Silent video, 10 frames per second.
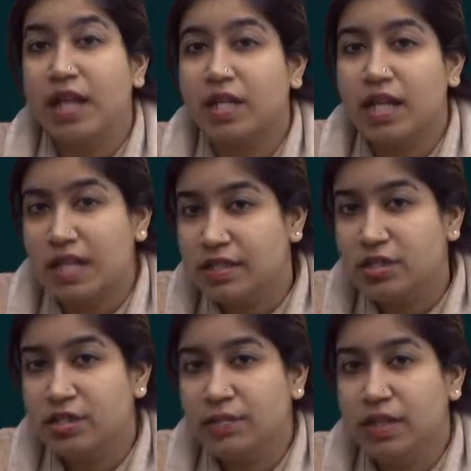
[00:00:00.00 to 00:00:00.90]
Nazi
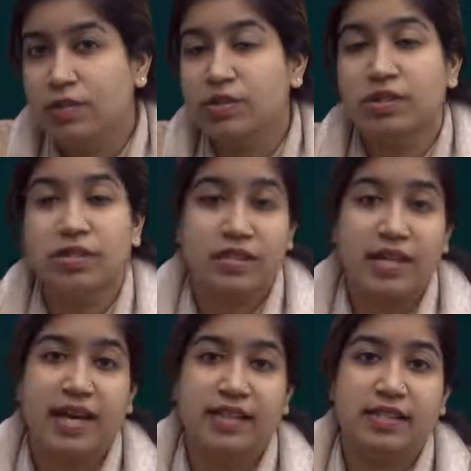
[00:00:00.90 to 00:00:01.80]
Germany was a
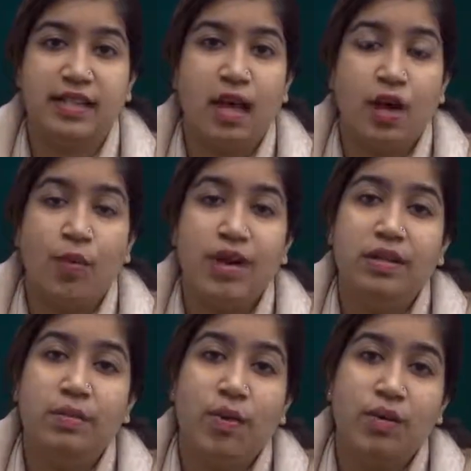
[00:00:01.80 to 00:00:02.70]
society where
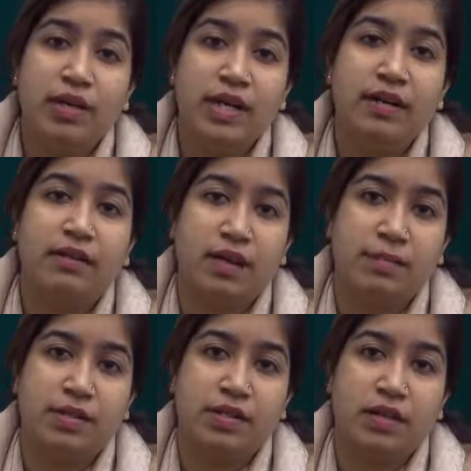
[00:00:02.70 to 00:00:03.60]
the morally
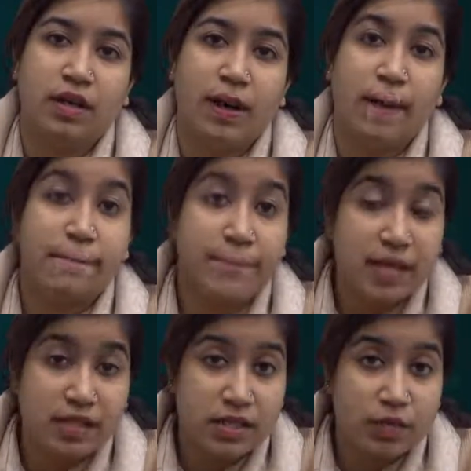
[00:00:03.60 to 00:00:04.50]
corrupt
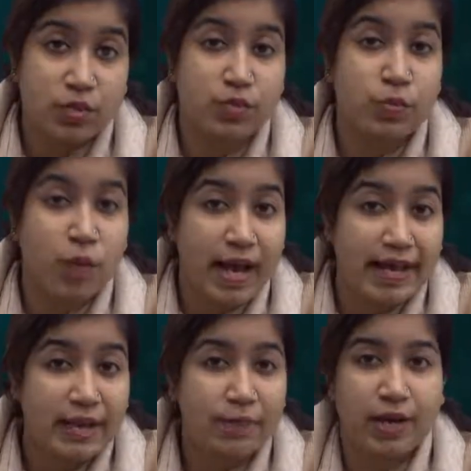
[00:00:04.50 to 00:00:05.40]
but was
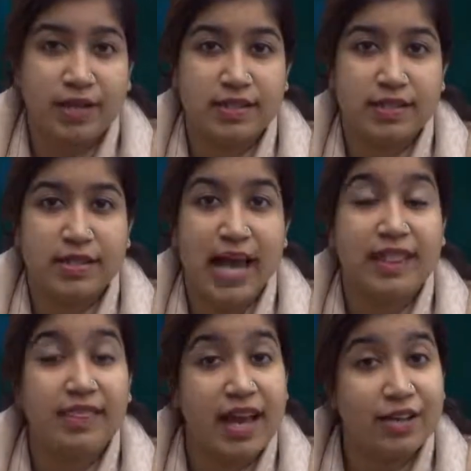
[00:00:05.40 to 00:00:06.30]
widely practiced,
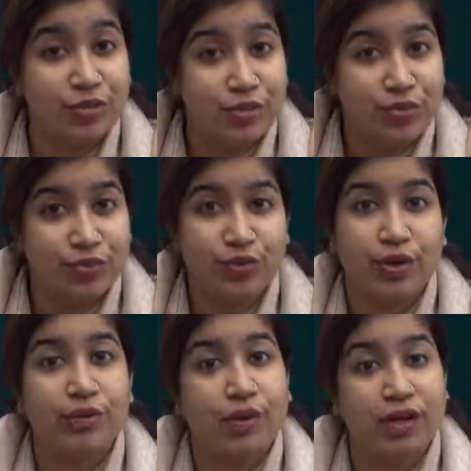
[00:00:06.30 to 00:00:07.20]
and that too
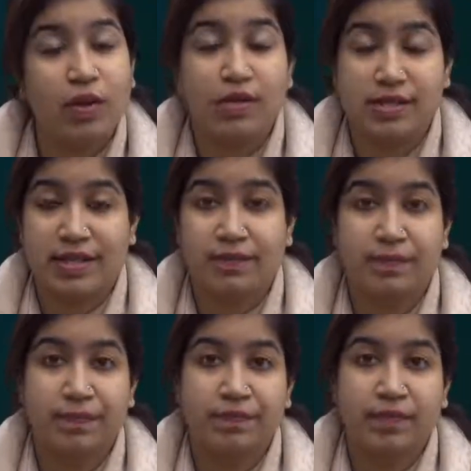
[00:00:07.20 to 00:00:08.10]
for a very long time.
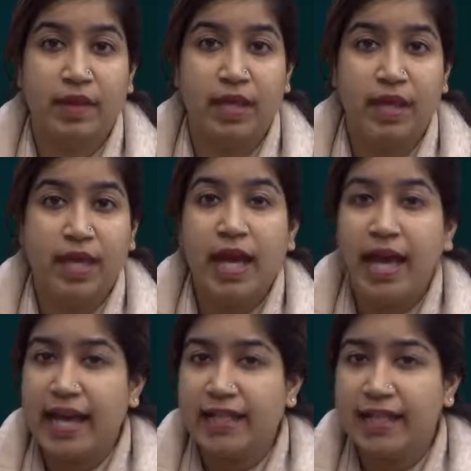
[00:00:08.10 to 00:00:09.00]

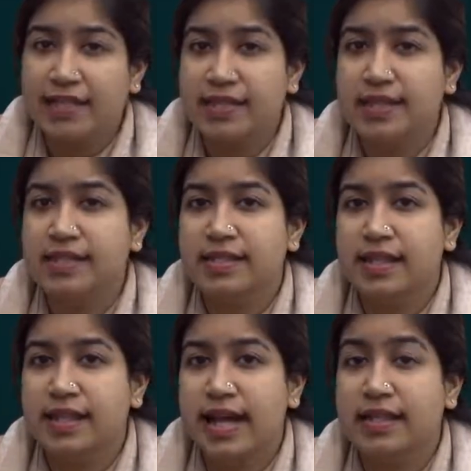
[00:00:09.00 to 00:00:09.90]
Ethics is a
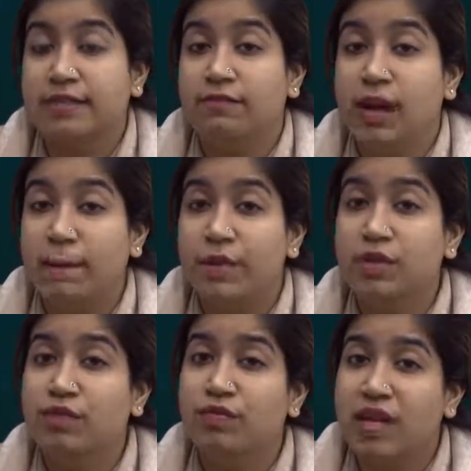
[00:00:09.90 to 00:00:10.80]
study and
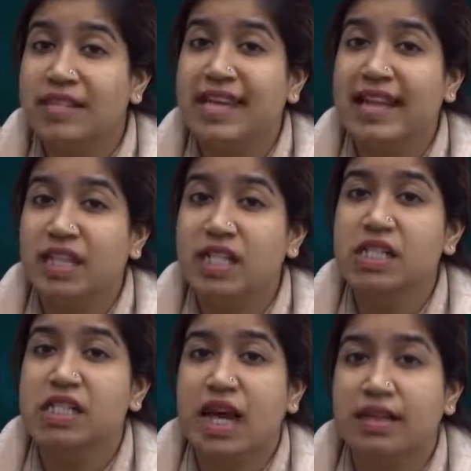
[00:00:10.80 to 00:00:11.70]
development of one's
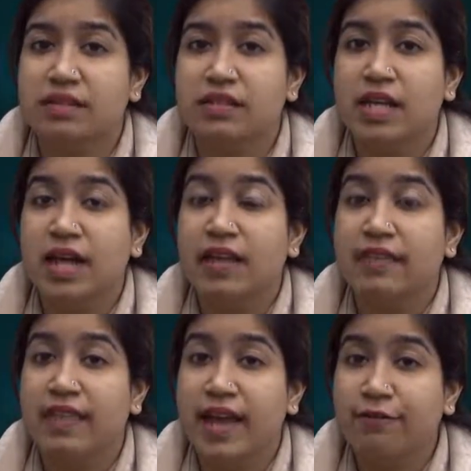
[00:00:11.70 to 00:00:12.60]
ethical standards,
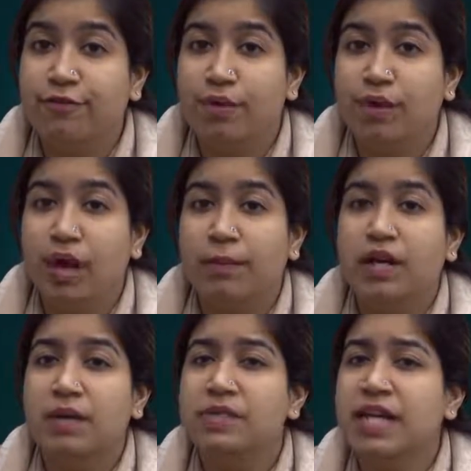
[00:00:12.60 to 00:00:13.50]
therefore
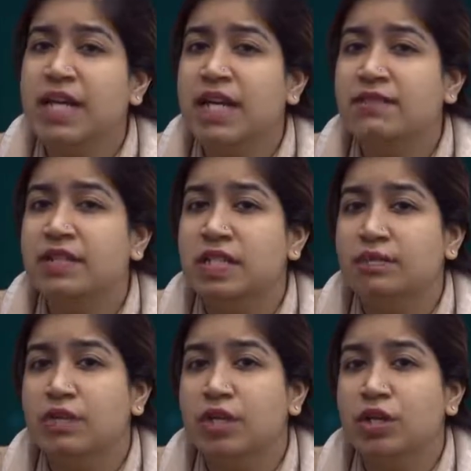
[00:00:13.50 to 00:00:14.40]
becomes
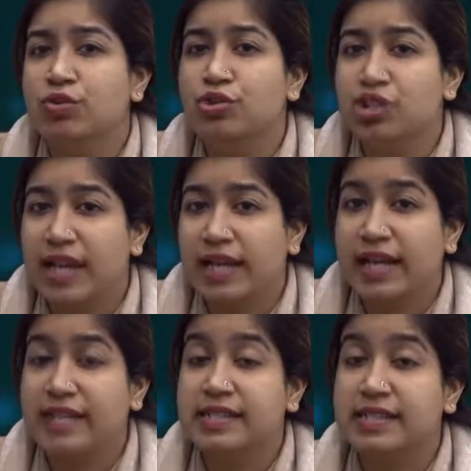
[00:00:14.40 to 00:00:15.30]
inevitable to check
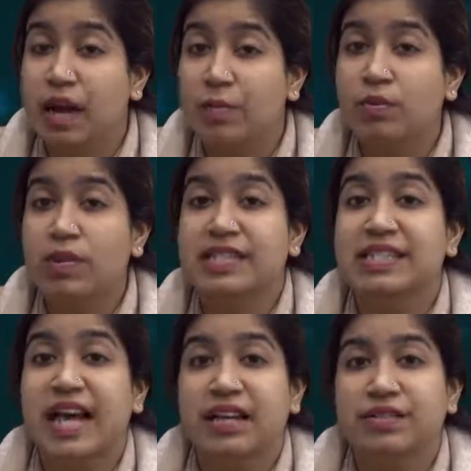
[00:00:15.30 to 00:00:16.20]
and examine one's
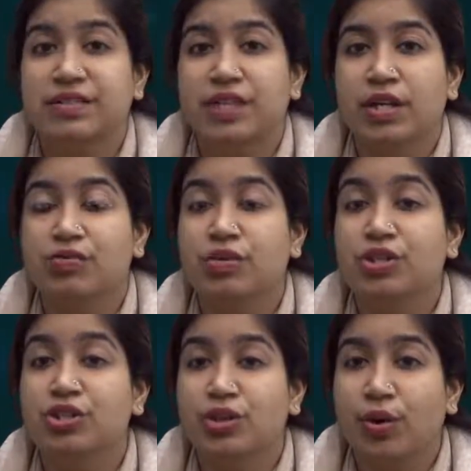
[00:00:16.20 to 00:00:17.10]
standards to
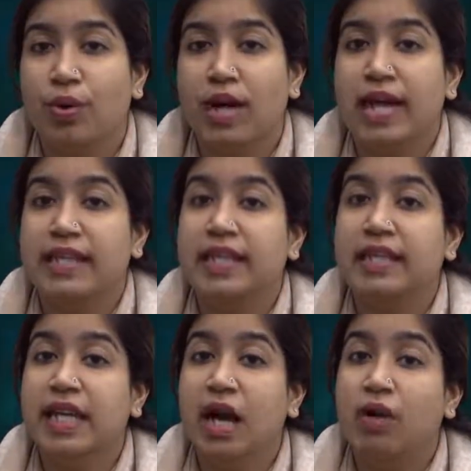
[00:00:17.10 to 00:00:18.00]
ensure that
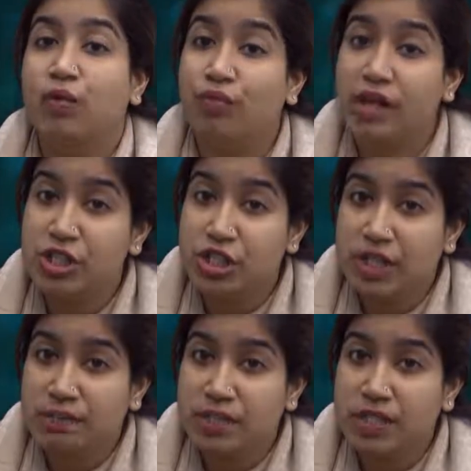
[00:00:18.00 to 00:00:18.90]
they are
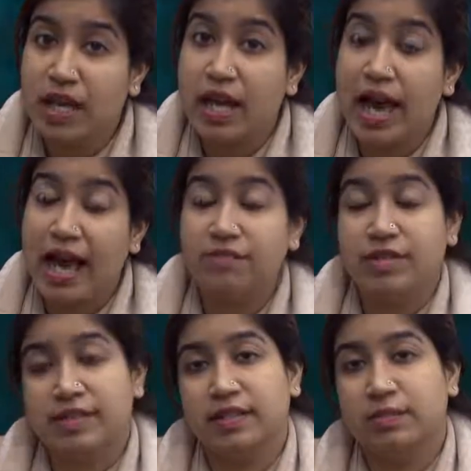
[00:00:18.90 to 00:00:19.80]
well-shaped and
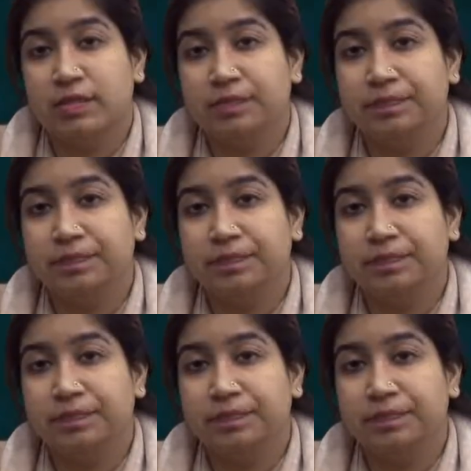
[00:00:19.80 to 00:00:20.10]
reasonable.